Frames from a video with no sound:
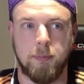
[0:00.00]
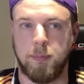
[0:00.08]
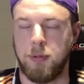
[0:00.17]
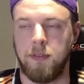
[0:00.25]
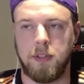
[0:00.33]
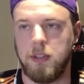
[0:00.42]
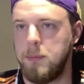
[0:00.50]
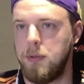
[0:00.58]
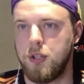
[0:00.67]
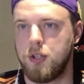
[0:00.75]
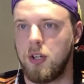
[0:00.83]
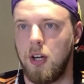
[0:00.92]
Perfectly
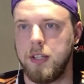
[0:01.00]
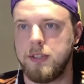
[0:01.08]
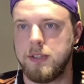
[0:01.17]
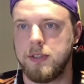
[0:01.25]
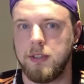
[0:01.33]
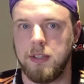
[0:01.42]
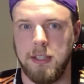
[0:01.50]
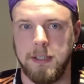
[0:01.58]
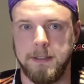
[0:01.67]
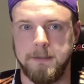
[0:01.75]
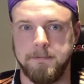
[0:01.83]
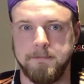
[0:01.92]
placed shots.
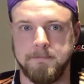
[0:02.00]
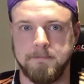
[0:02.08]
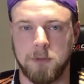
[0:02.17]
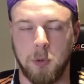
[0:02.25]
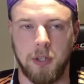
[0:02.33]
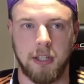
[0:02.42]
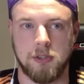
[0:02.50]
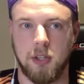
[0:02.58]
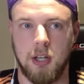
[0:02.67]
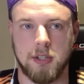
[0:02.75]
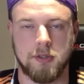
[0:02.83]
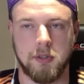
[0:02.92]
The one against
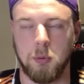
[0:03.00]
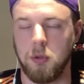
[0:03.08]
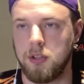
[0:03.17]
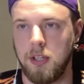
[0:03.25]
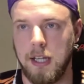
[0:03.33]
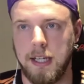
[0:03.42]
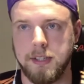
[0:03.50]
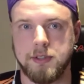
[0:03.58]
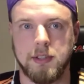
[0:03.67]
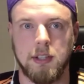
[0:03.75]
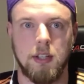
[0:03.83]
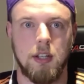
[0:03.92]
Austria, world
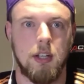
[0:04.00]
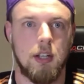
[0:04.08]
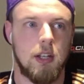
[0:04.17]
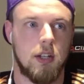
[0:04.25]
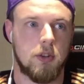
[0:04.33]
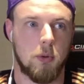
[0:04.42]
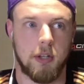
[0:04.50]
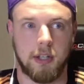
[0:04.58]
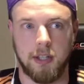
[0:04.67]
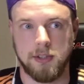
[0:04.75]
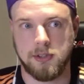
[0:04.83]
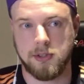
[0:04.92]
class. The one
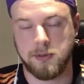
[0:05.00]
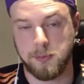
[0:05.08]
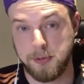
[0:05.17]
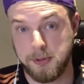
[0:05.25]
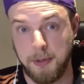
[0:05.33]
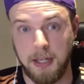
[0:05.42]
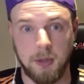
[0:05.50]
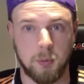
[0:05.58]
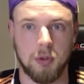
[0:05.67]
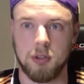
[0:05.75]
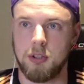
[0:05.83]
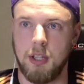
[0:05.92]
against Spain,
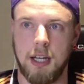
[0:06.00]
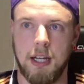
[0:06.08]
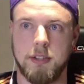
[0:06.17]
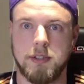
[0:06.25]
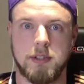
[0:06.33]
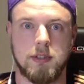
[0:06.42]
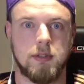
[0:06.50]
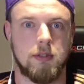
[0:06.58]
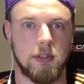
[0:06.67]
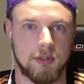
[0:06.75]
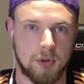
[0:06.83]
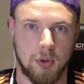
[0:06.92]
world class.
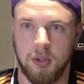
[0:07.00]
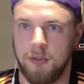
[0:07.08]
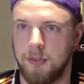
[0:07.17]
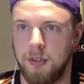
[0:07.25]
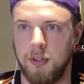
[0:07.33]
This goal